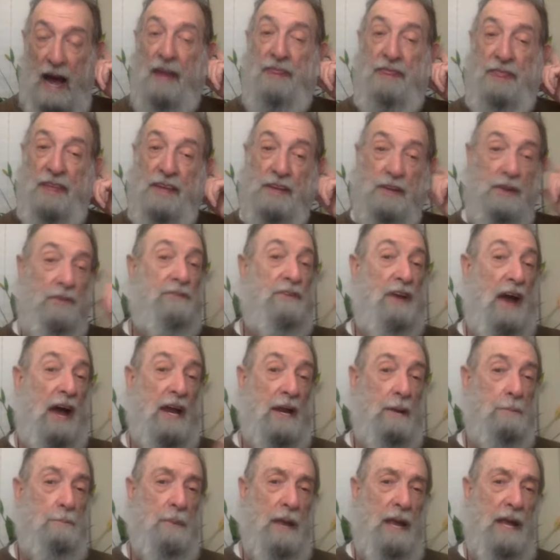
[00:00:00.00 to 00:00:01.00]
I think you've
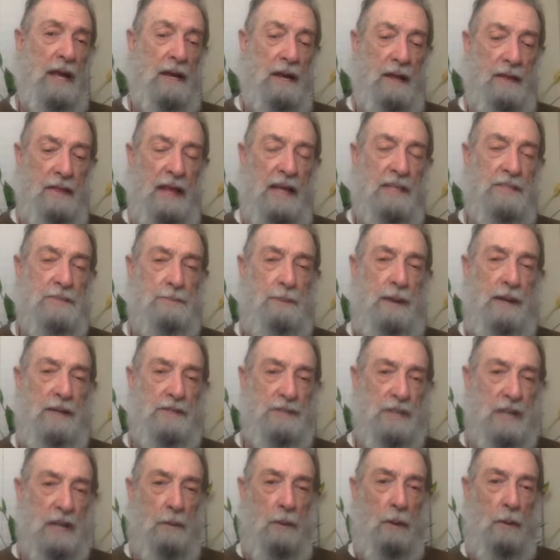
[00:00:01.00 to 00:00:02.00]
got it made. And that's
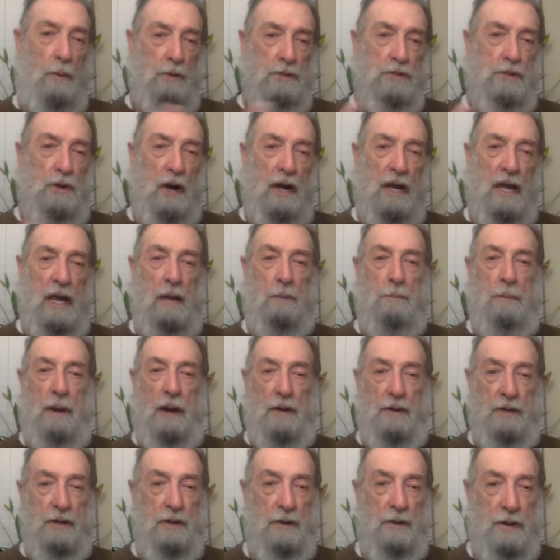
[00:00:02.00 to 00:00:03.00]
basically what we're talking
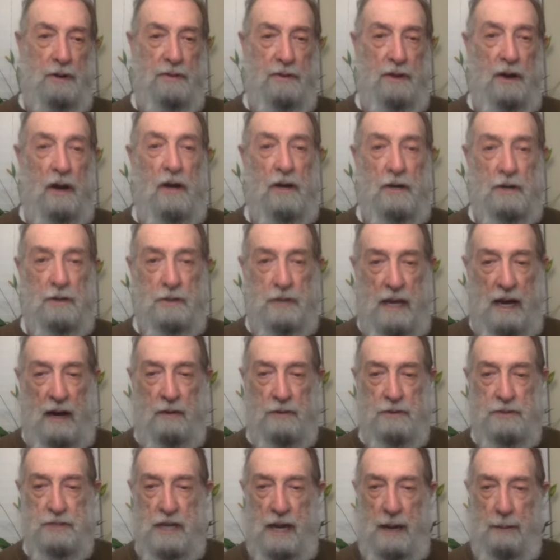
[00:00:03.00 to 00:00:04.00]
about here in the Hunker
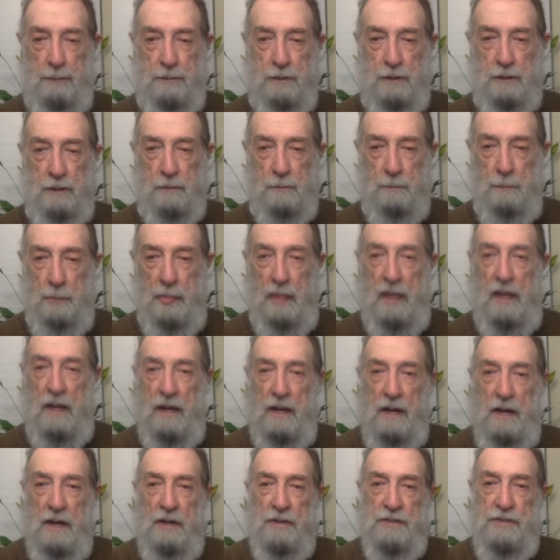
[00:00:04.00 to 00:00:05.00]
Down chapter.
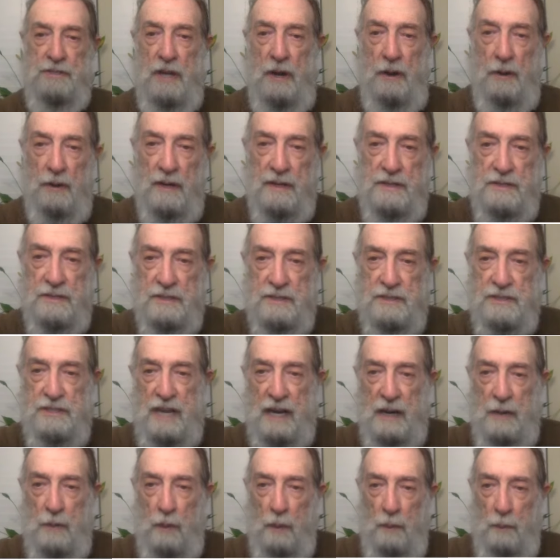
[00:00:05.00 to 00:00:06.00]
So let's
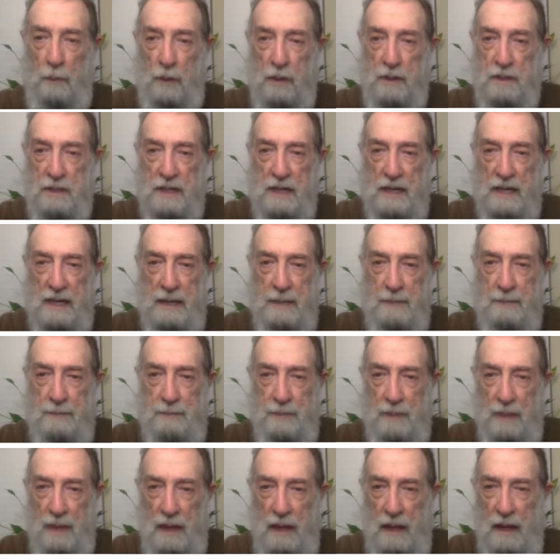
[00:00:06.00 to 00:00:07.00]
check one more time.
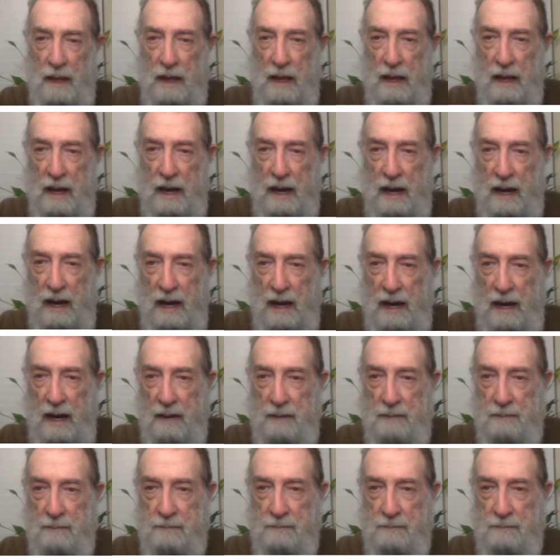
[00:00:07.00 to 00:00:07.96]
Uh,